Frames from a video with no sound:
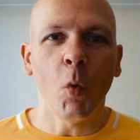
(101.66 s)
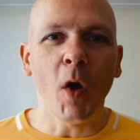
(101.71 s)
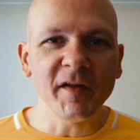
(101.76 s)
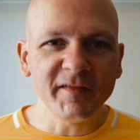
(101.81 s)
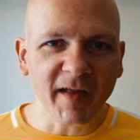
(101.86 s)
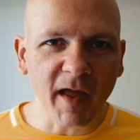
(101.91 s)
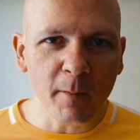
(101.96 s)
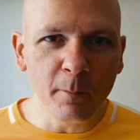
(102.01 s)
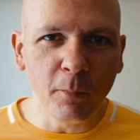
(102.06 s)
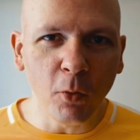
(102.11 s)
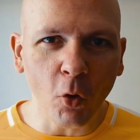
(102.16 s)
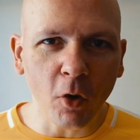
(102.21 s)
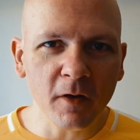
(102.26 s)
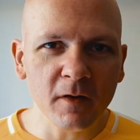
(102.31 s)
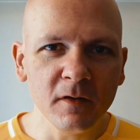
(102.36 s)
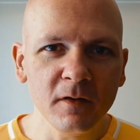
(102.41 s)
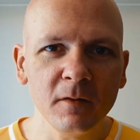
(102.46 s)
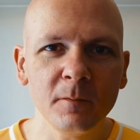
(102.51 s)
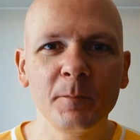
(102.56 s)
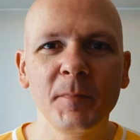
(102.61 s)
Why is that
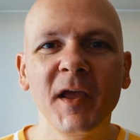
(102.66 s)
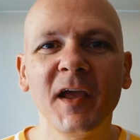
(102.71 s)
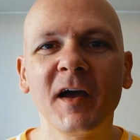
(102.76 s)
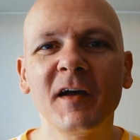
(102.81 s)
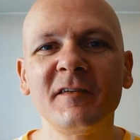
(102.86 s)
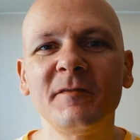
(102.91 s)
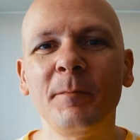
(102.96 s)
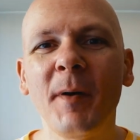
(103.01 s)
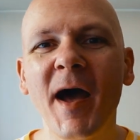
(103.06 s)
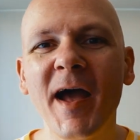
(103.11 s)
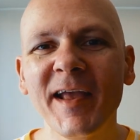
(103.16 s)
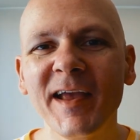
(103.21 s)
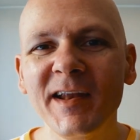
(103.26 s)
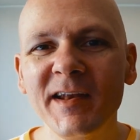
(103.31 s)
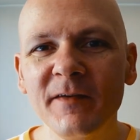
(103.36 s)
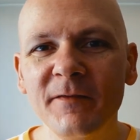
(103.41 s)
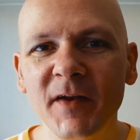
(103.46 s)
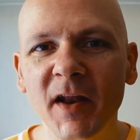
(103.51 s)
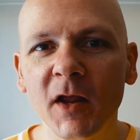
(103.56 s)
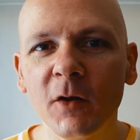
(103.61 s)
important? Because buying a
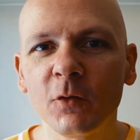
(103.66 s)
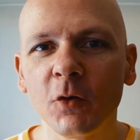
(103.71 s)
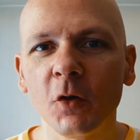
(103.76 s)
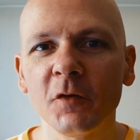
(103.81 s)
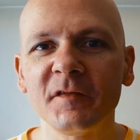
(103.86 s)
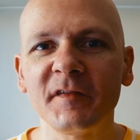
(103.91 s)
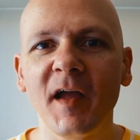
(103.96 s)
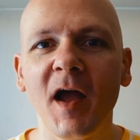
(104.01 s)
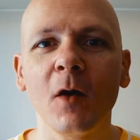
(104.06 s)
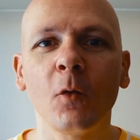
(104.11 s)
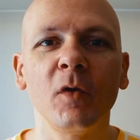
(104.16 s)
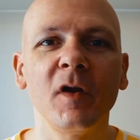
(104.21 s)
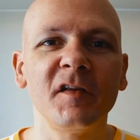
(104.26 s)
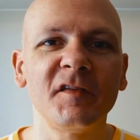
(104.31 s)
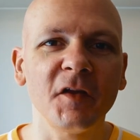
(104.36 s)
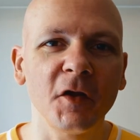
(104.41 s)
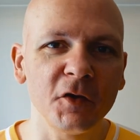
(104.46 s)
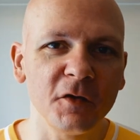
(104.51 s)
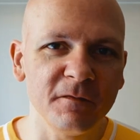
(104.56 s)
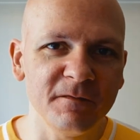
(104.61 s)
dividend growth stock when
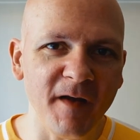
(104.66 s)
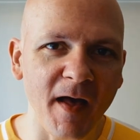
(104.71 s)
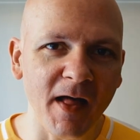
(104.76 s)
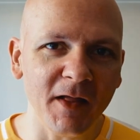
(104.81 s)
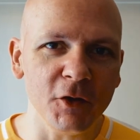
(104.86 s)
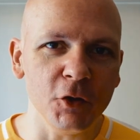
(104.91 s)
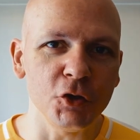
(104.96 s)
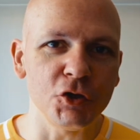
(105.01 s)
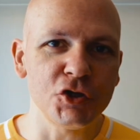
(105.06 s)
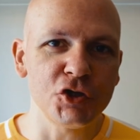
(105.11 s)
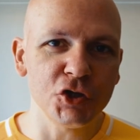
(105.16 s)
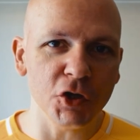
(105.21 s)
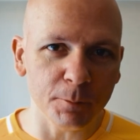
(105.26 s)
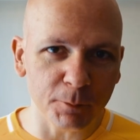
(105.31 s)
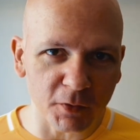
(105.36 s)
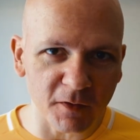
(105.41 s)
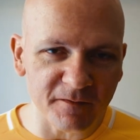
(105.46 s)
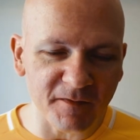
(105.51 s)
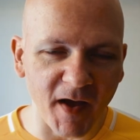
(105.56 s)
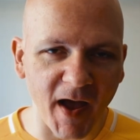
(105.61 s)
it's undervalued
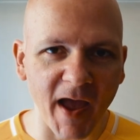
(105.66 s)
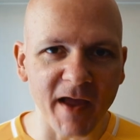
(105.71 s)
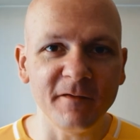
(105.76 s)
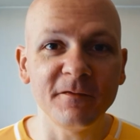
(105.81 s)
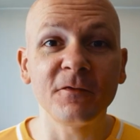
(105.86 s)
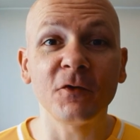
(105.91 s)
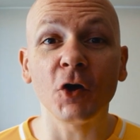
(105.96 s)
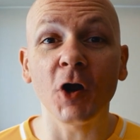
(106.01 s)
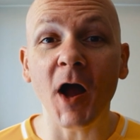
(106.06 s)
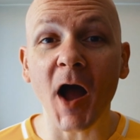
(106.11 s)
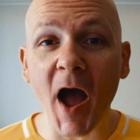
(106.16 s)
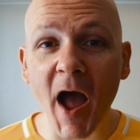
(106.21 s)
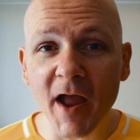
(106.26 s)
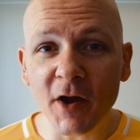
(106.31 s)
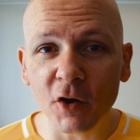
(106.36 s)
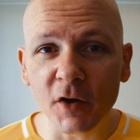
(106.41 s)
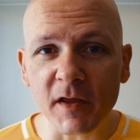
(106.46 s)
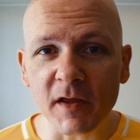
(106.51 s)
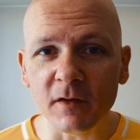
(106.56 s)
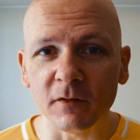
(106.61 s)
should provide for a
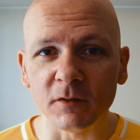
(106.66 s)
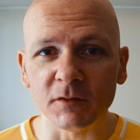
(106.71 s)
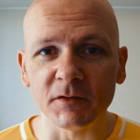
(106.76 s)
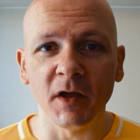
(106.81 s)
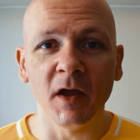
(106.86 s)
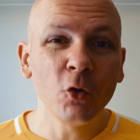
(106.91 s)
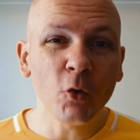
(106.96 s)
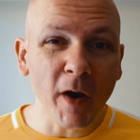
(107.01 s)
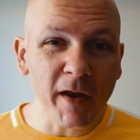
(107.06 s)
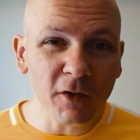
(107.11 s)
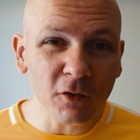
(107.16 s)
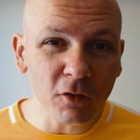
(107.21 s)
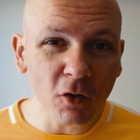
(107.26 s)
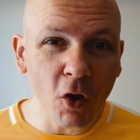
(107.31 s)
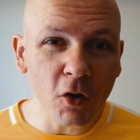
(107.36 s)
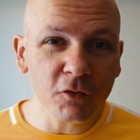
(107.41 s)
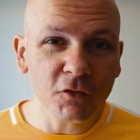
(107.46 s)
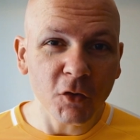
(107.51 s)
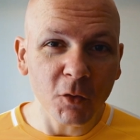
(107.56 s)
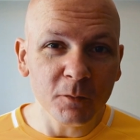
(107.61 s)
higher yield, greater
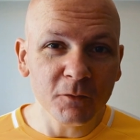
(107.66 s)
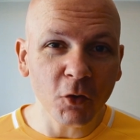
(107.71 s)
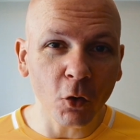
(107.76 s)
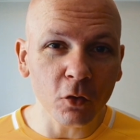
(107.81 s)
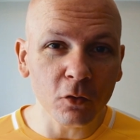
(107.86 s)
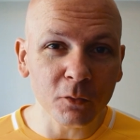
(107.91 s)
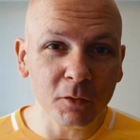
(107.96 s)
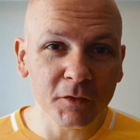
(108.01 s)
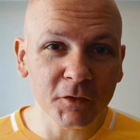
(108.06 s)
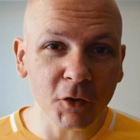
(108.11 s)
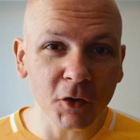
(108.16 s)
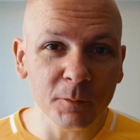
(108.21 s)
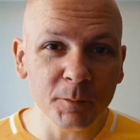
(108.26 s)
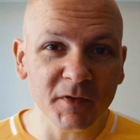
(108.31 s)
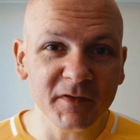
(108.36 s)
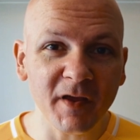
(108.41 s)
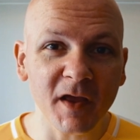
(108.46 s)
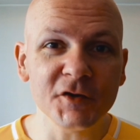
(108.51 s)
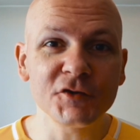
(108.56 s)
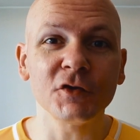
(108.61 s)
long-term total return
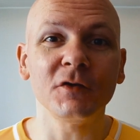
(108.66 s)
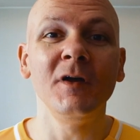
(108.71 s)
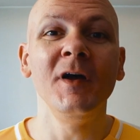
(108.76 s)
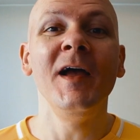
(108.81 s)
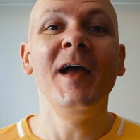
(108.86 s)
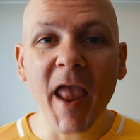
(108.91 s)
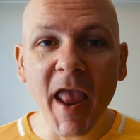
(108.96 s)
potential,